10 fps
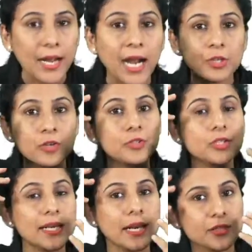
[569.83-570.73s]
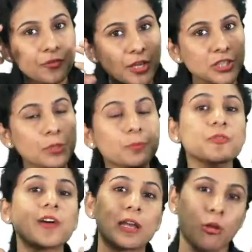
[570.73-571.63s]
And you have to correct the facial
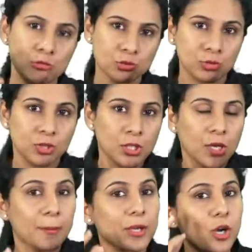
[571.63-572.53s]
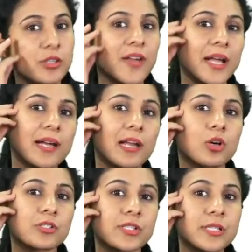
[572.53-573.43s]
profile also. Because of
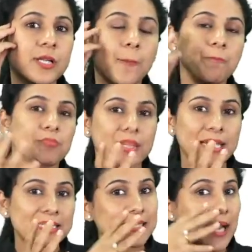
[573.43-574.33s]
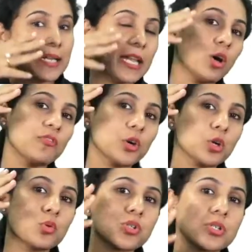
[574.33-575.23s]
ankylosis, there is canting of
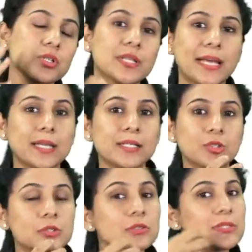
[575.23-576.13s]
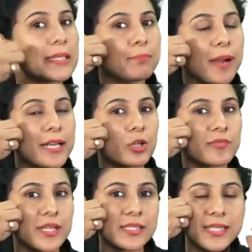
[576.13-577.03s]
occlusion, there is, deep bite
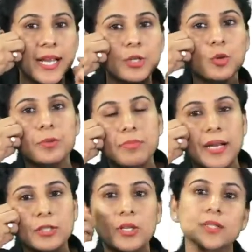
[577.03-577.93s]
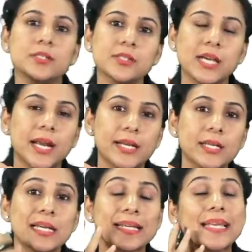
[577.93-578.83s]
on one side, open bite on other
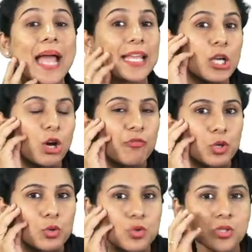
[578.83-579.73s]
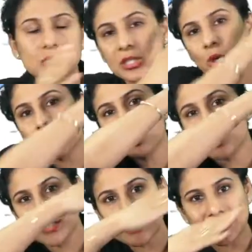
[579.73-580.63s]
side, gagging of occlusion, the
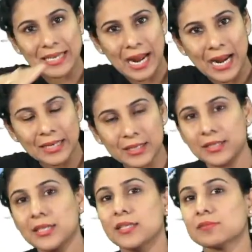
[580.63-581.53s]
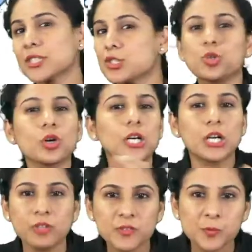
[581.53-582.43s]
occlusion is slant, there is no
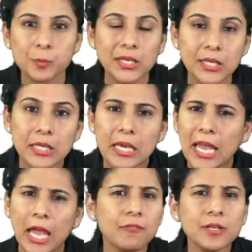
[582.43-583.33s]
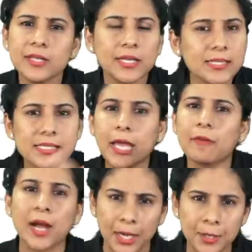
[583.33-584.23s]
curve of SPE, everything is
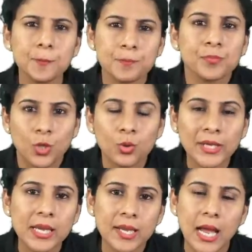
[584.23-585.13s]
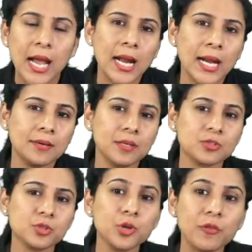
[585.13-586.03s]
haywired. Okay, and
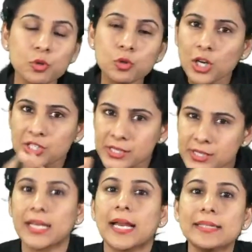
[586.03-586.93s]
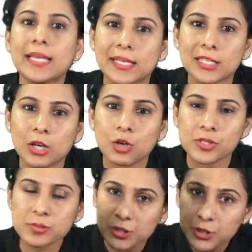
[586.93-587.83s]
so you have to not just correct the
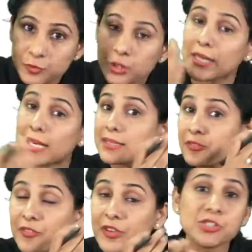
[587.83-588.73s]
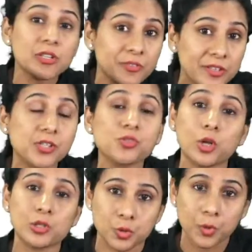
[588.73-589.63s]
ankylosis, but you have to correct the facial features
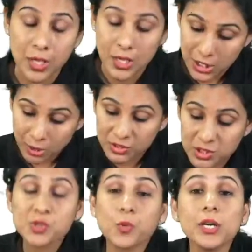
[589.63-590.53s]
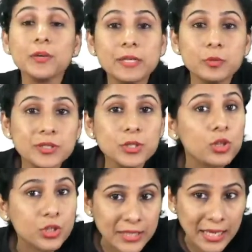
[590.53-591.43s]
also, which is what we do with
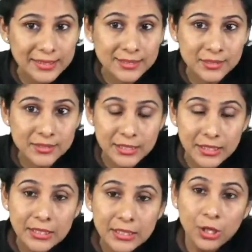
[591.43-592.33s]
orthognathic surgery.